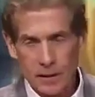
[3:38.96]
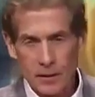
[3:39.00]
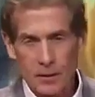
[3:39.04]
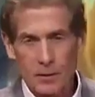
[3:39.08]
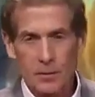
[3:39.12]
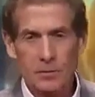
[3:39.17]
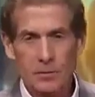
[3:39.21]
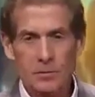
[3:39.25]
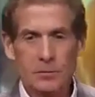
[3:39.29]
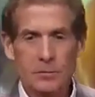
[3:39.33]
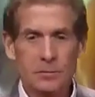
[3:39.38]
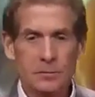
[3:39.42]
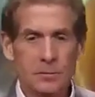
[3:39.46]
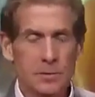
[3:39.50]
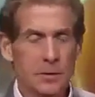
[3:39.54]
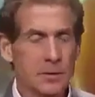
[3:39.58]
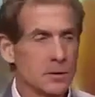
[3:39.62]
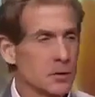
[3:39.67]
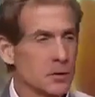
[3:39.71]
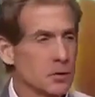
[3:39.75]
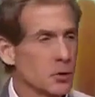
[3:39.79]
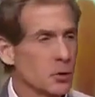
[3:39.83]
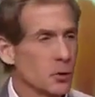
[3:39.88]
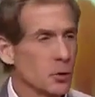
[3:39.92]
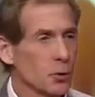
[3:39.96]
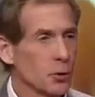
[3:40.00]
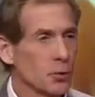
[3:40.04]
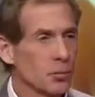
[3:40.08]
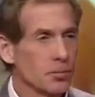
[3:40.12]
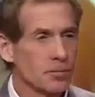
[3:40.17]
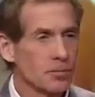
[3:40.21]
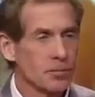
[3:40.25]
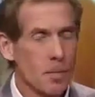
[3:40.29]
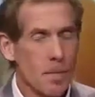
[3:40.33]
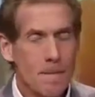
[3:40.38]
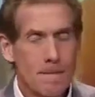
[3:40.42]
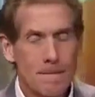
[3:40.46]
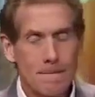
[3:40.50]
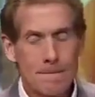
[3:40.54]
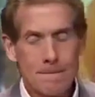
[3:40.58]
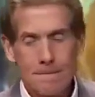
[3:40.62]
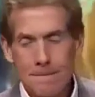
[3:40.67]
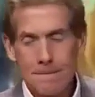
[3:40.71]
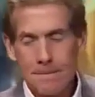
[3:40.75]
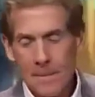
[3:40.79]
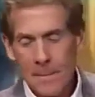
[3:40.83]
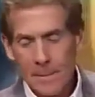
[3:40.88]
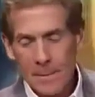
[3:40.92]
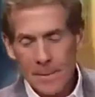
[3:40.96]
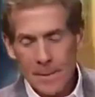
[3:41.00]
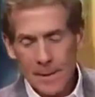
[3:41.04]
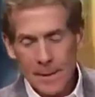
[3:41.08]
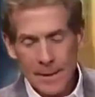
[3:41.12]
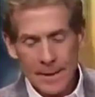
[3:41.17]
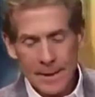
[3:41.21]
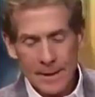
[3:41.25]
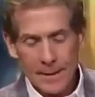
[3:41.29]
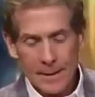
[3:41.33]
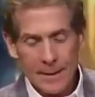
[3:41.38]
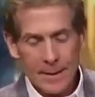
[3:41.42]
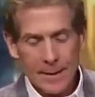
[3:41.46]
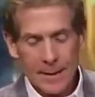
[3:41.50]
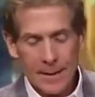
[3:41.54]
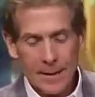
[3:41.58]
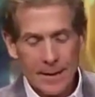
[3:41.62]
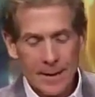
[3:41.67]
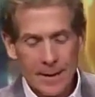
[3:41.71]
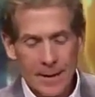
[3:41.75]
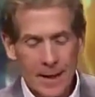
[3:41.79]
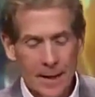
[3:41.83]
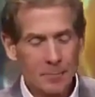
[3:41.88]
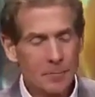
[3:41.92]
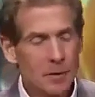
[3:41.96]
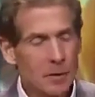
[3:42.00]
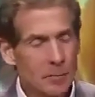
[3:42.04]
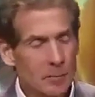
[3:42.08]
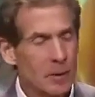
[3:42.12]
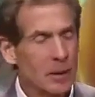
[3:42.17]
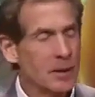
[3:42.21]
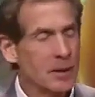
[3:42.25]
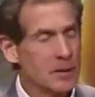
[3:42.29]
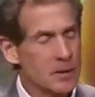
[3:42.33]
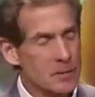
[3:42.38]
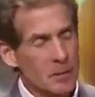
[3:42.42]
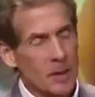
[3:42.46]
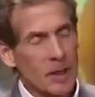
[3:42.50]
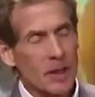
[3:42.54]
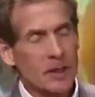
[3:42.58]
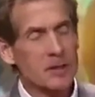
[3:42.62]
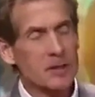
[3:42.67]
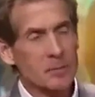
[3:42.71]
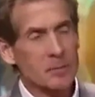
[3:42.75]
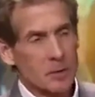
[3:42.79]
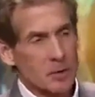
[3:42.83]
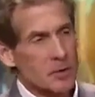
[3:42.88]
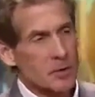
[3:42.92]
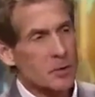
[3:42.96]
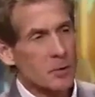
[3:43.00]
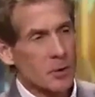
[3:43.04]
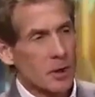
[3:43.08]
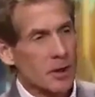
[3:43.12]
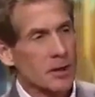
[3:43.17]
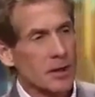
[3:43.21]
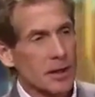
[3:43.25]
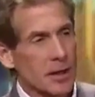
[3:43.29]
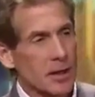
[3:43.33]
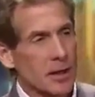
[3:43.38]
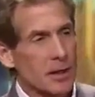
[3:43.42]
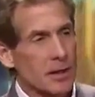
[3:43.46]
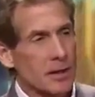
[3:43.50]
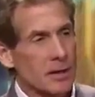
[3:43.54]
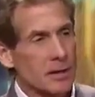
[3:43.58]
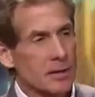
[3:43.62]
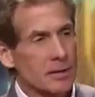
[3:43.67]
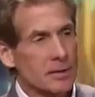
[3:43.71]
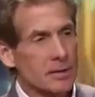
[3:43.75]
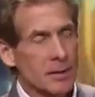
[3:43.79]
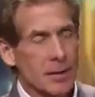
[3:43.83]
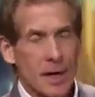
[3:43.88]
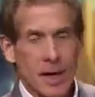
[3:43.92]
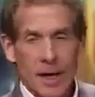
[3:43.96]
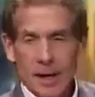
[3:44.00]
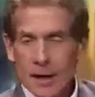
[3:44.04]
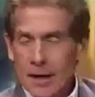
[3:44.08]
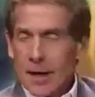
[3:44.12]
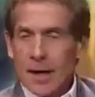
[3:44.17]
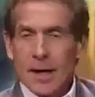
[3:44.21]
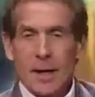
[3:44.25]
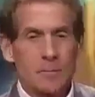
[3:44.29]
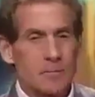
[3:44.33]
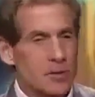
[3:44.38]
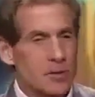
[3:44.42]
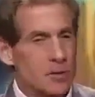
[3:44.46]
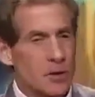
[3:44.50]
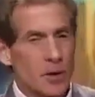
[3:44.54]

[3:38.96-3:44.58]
here in this group, and I'm the biggest pessimist right now. I'm